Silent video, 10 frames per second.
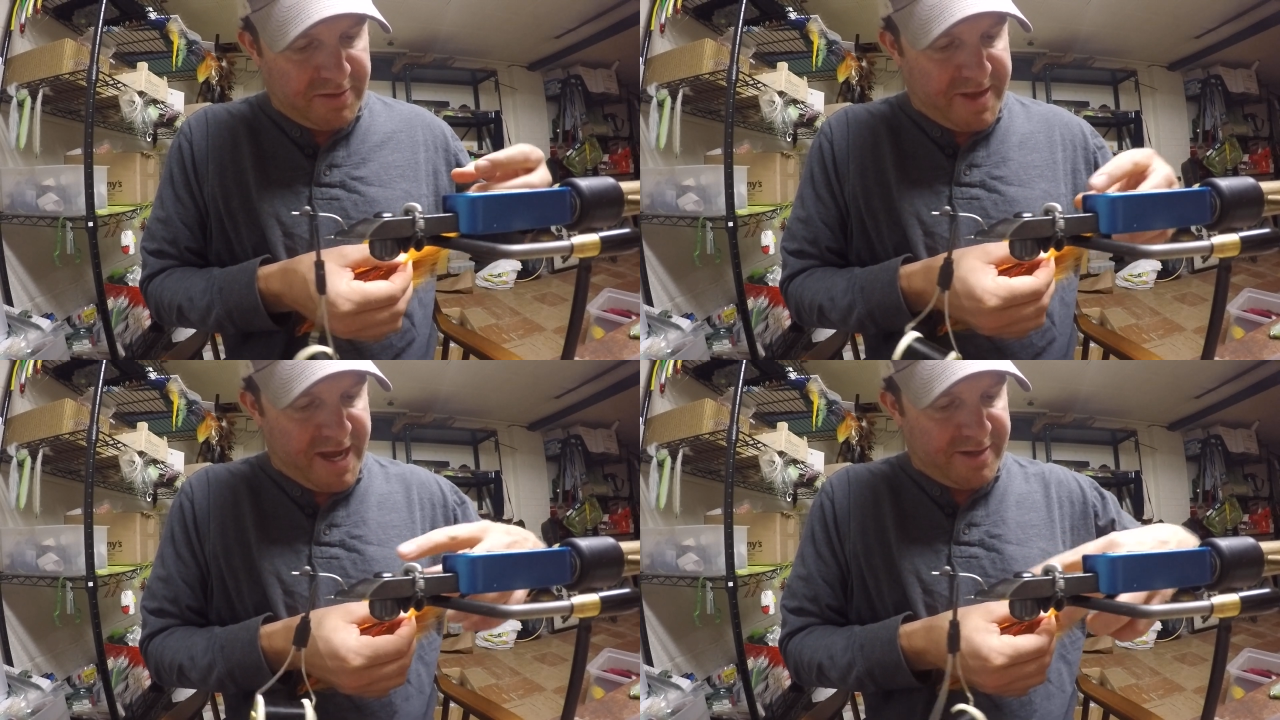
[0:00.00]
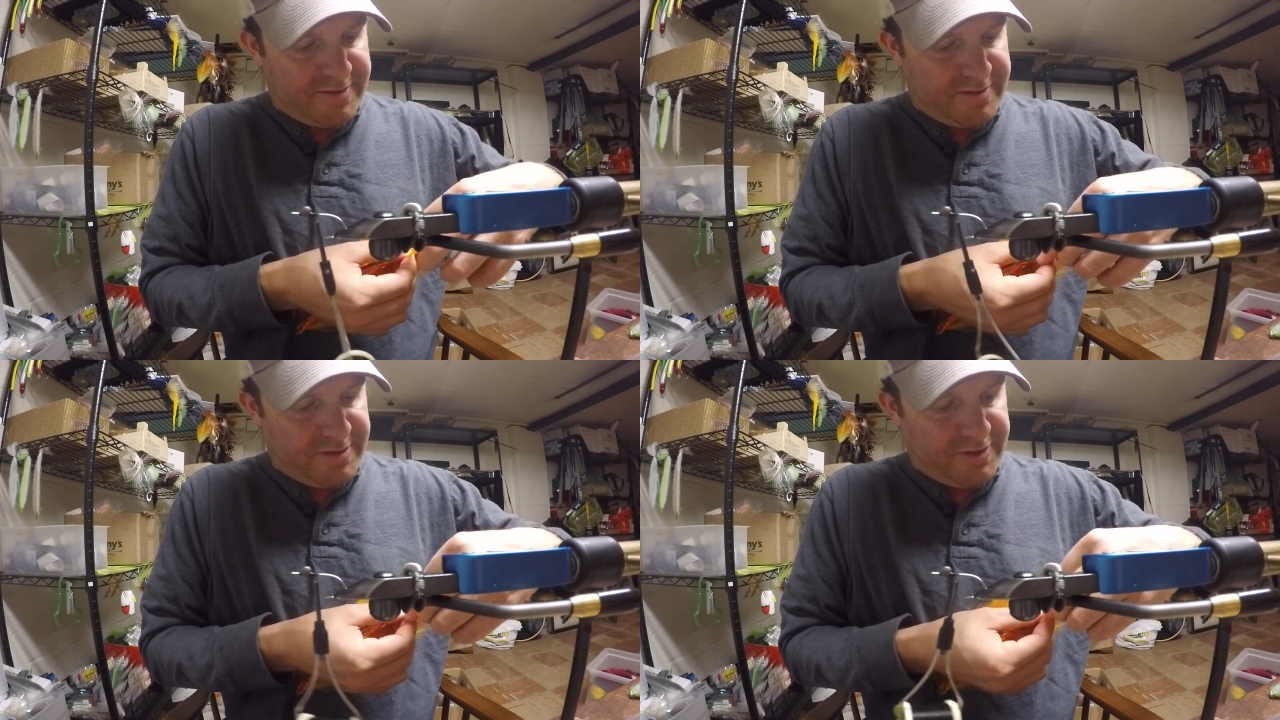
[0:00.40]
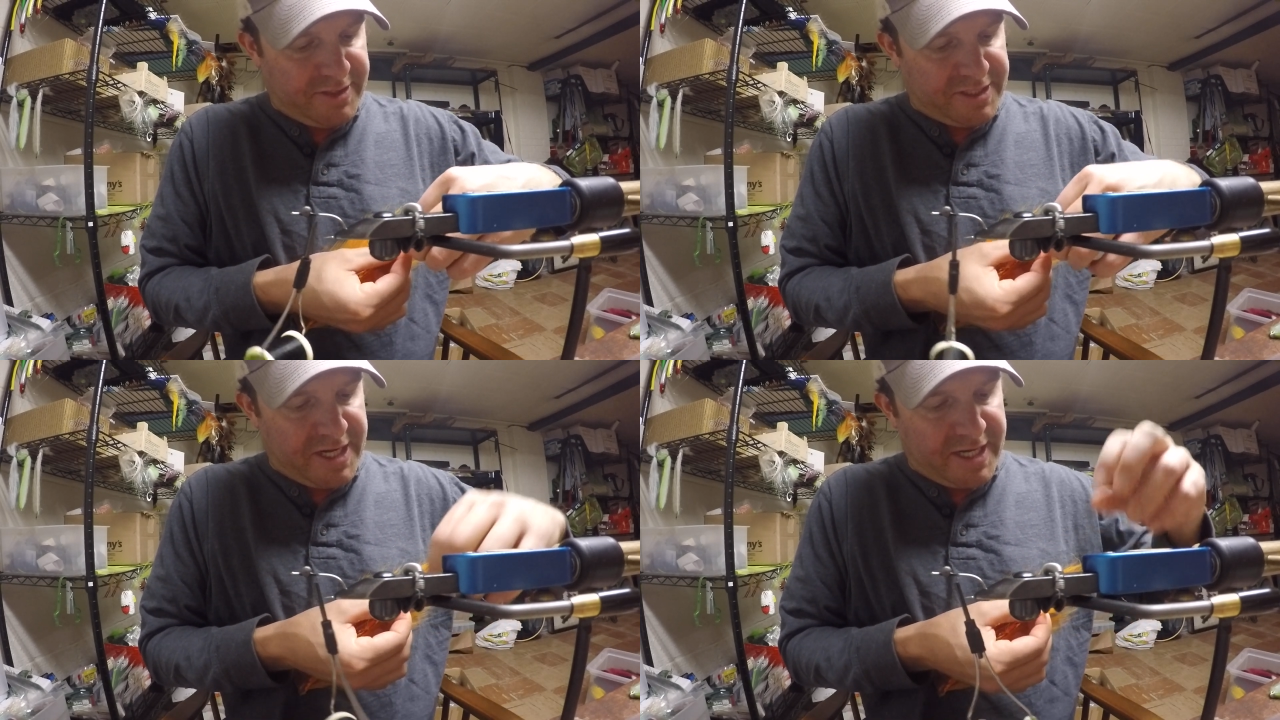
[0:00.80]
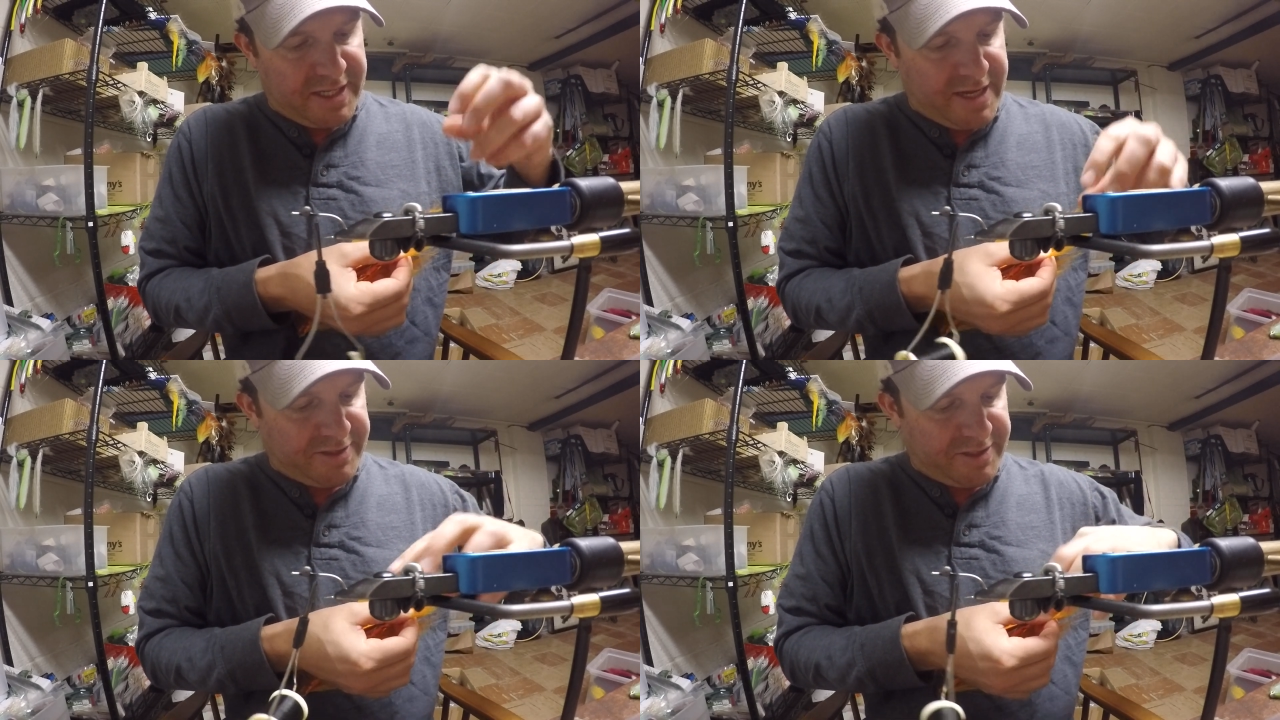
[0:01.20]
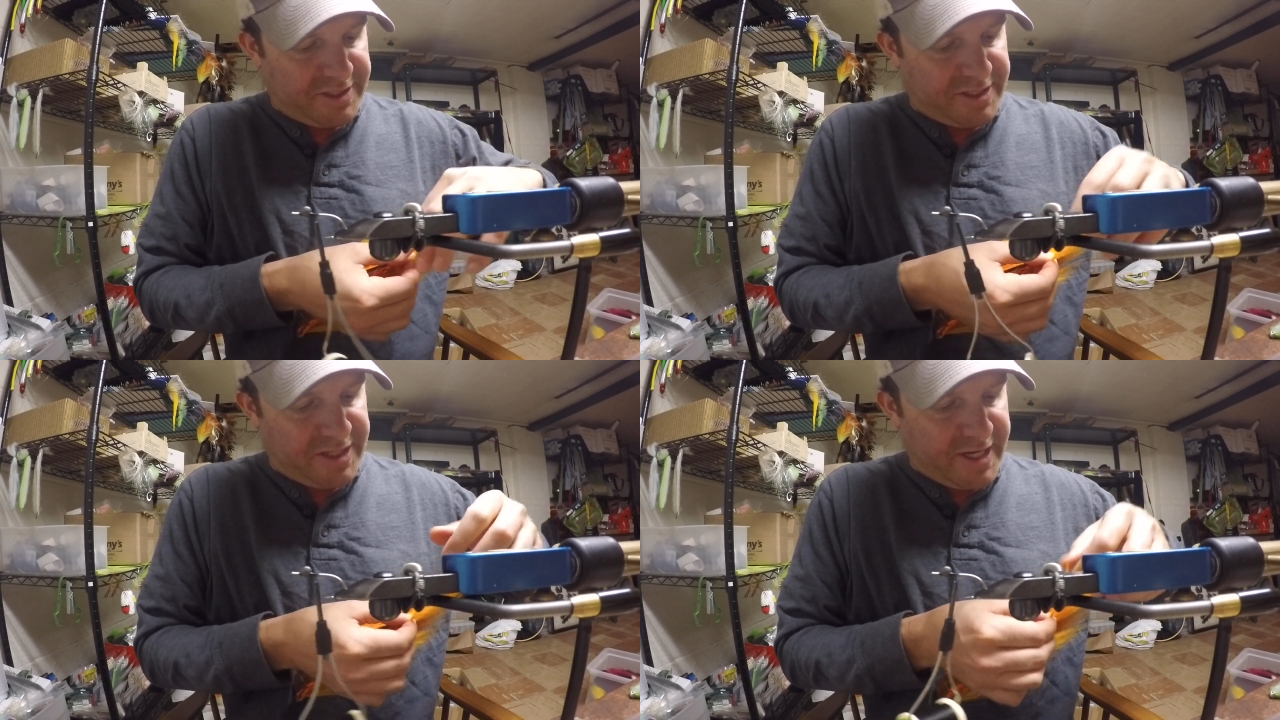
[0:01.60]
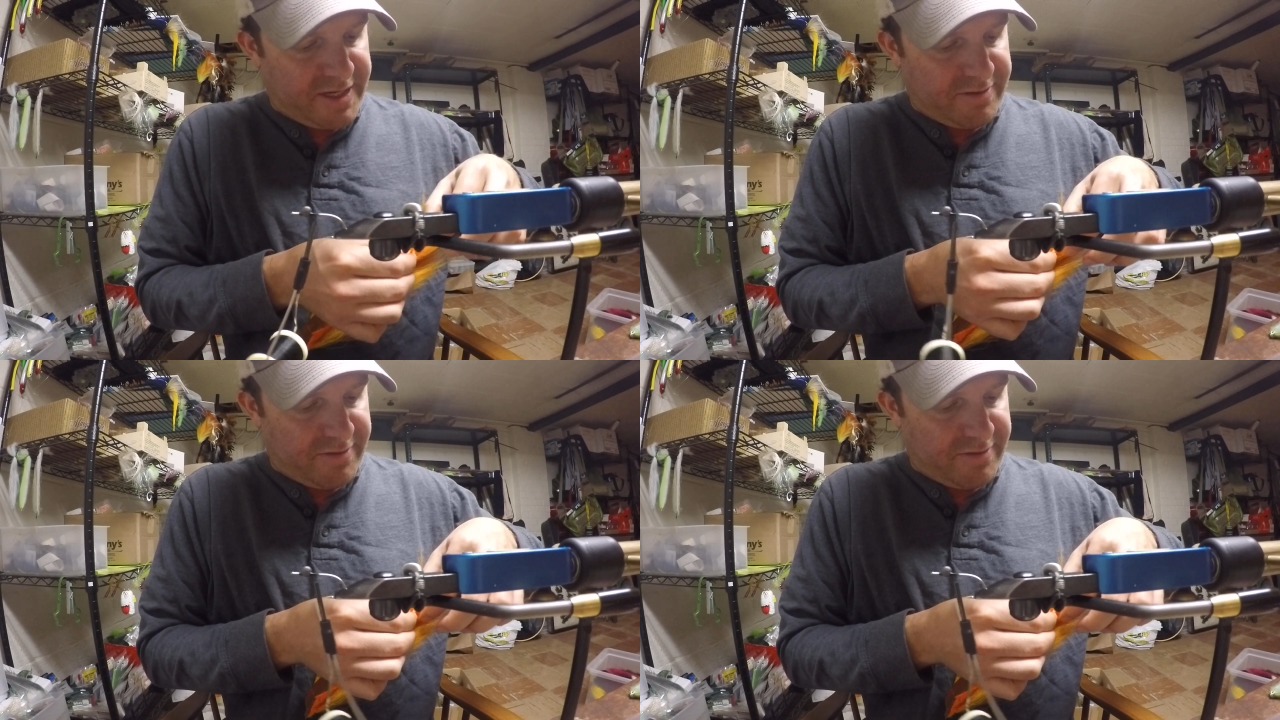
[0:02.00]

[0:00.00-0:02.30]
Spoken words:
amount. You can tie clousers as thick